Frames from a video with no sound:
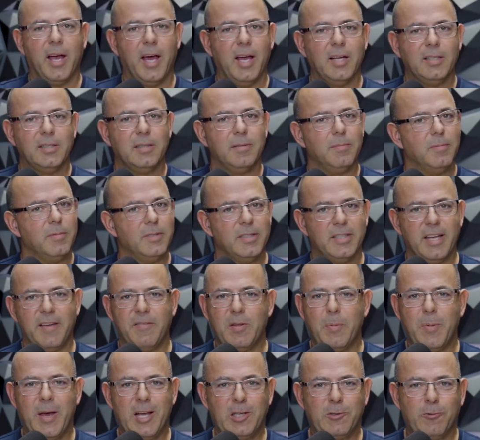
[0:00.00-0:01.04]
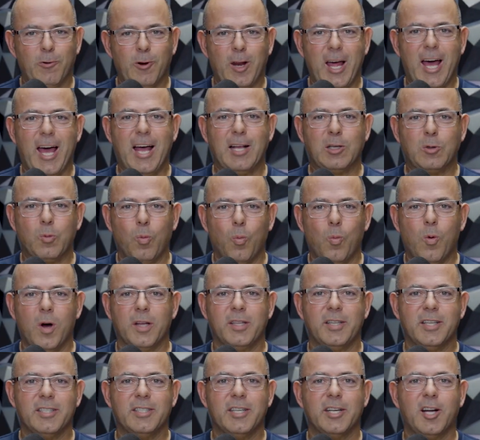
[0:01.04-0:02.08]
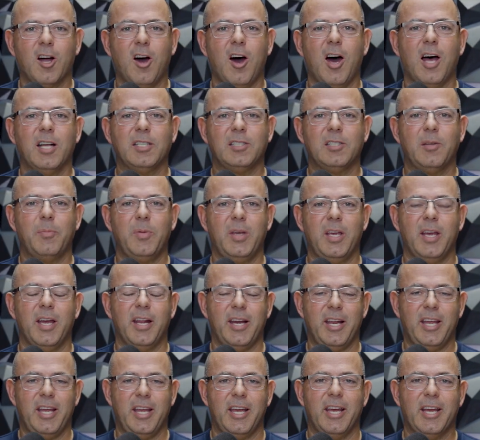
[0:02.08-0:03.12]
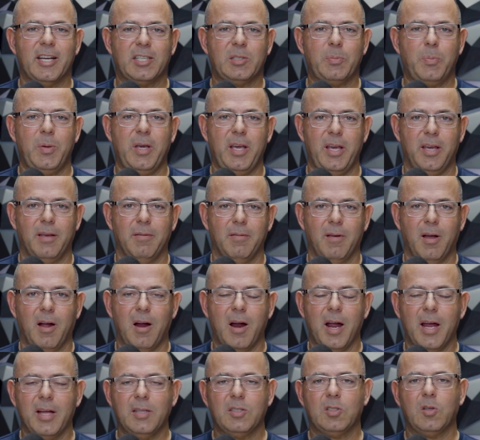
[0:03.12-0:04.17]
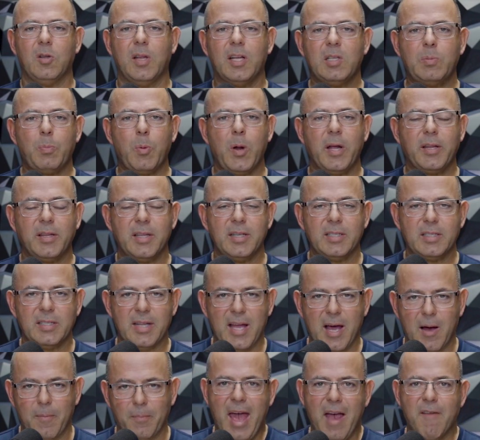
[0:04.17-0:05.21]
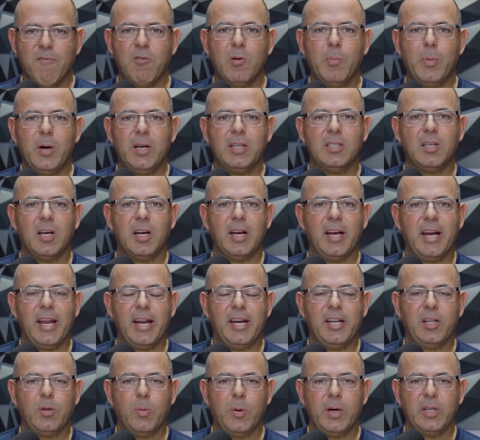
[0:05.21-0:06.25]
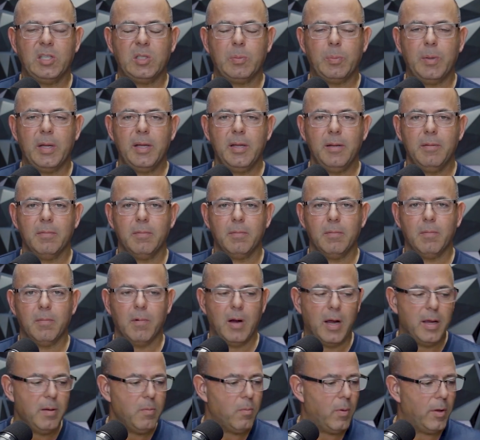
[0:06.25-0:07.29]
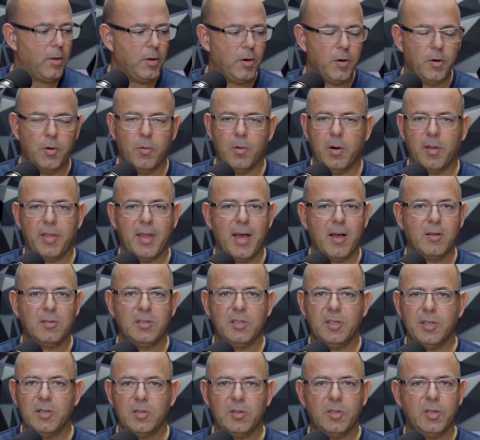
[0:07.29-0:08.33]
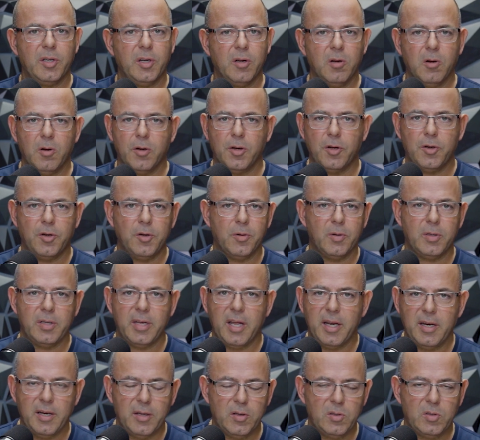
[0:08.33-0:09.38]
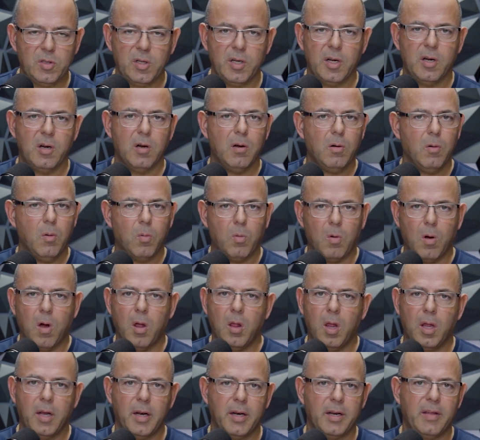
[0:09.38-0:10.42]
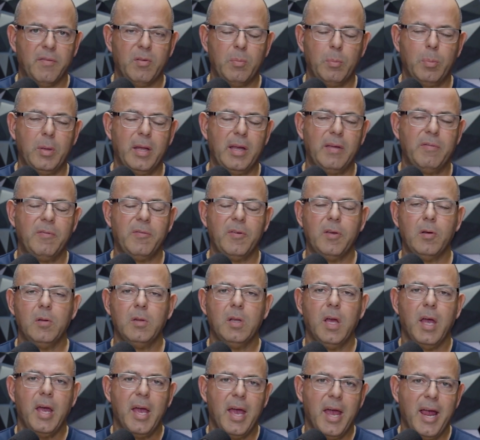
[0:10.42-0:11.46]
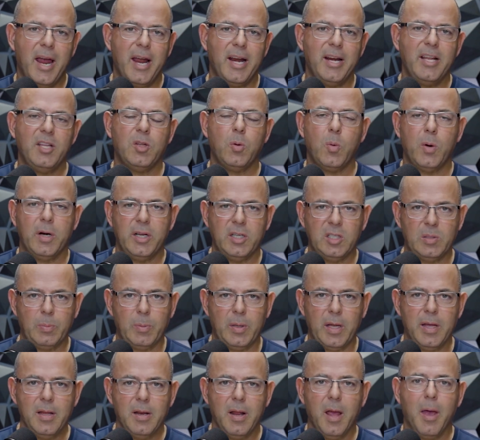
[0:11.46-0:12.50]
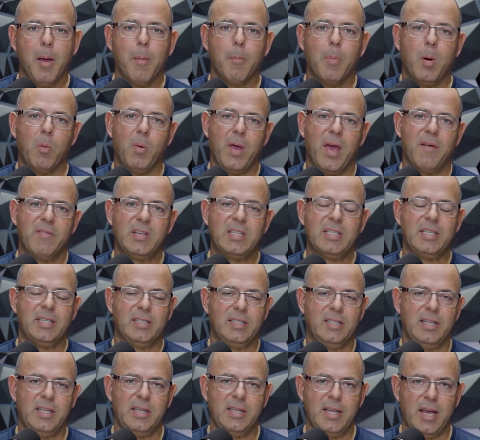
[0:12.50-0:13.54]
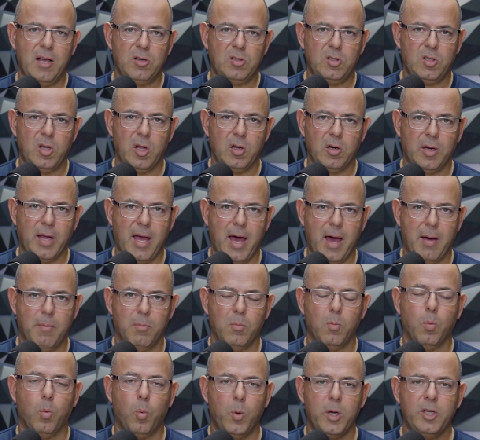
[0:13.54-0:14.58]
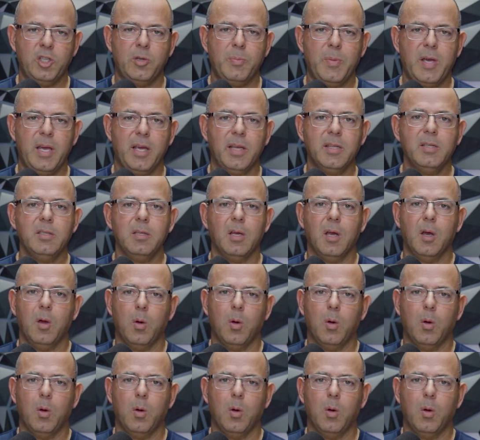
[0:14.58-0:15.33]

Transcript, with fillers: guys, save the best for last. What does it cost to be at EXP? All right, so let's break this down. Everybody everybody's on an 80 20 split, right? Whether you're doing a thousand deals a year or you're doing 10 deals a year, we're all on an even playing field, 80 20 split, but we have a $16,000 cap, which means